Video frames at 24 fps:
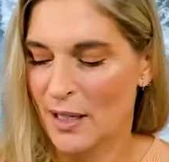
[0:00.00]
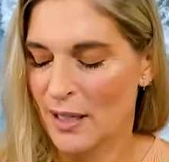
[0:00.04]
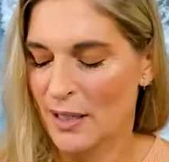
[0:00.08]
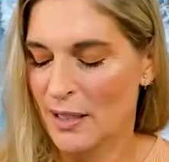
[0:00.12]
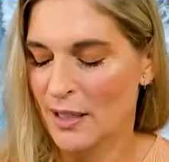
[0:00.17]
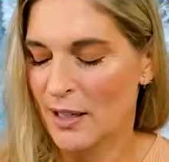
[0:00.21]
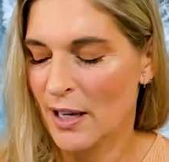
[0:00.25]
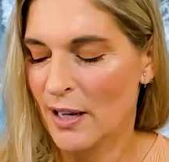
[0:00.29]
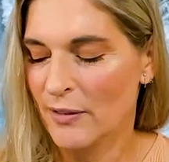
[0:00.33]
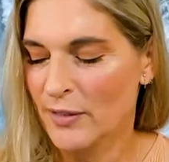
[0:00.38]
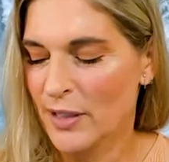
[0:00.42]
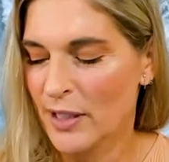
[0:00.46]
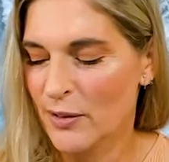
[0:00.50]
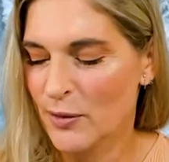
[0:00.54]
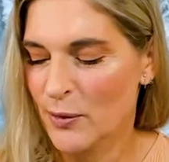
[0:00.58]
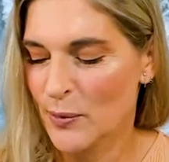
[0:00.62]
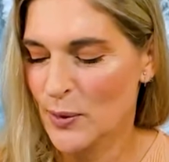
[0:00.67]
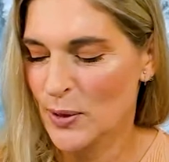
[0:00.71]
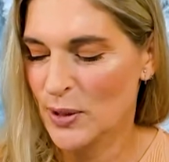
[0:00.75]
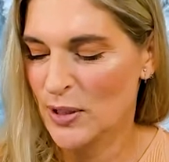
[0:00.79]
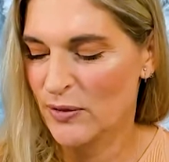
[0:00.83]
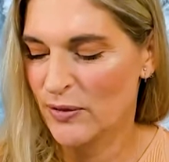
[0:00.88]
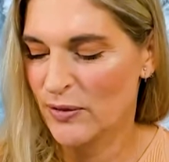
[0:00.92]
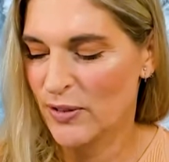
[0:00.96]
You have to
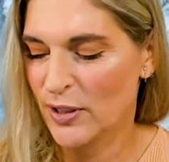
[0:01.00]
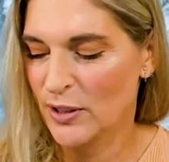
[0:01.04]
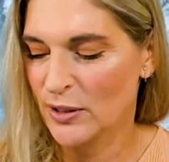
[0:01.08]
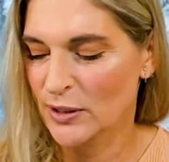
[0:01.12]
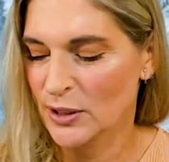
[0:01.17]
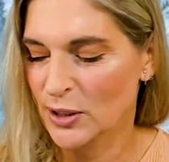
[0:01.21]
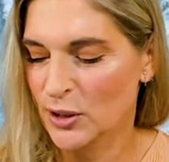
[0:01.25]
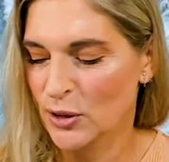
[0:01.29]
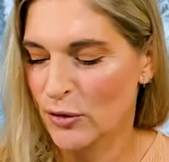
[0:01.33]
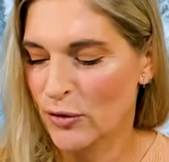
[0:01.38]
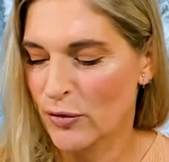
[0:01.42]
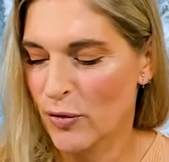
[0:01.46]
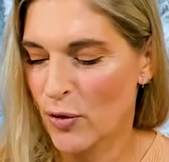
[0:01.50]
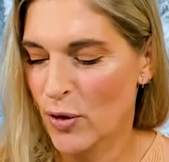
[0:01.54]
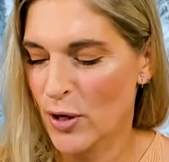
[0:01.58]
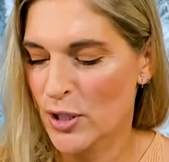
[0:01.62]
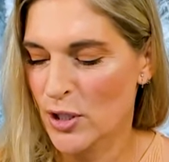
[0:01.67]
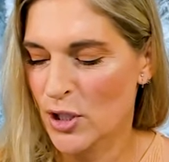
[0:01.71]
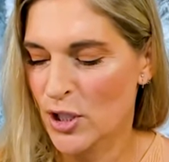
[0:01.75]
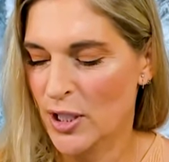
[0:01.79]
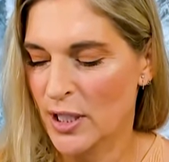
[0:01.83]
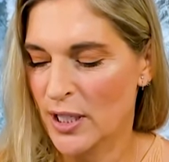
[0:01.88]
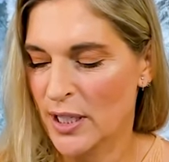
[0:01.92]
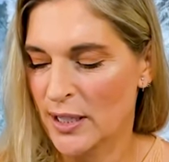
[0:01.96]
almost feel a little
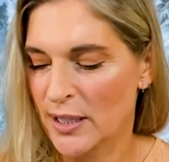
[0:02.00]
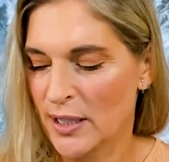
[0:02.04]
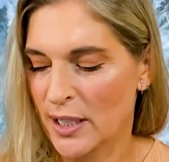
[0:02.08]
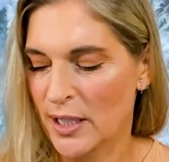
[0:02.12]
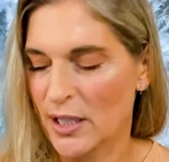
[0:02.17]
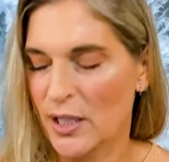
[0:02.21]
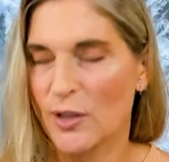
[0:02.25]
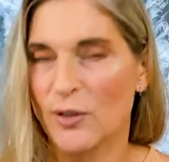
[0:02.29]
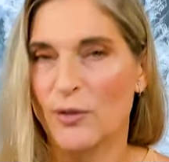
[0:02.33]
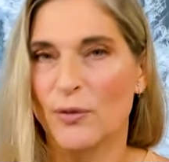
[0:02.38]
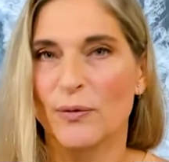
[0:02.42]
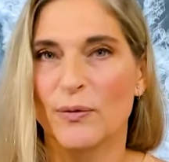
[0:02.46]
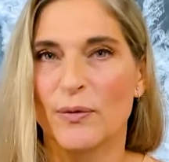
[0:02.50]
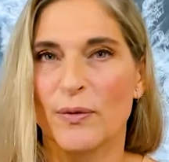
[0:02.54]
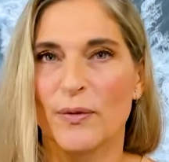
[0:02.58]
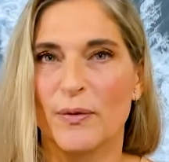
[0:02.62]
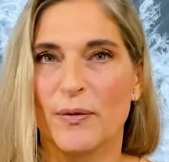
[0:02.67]
fortunate that you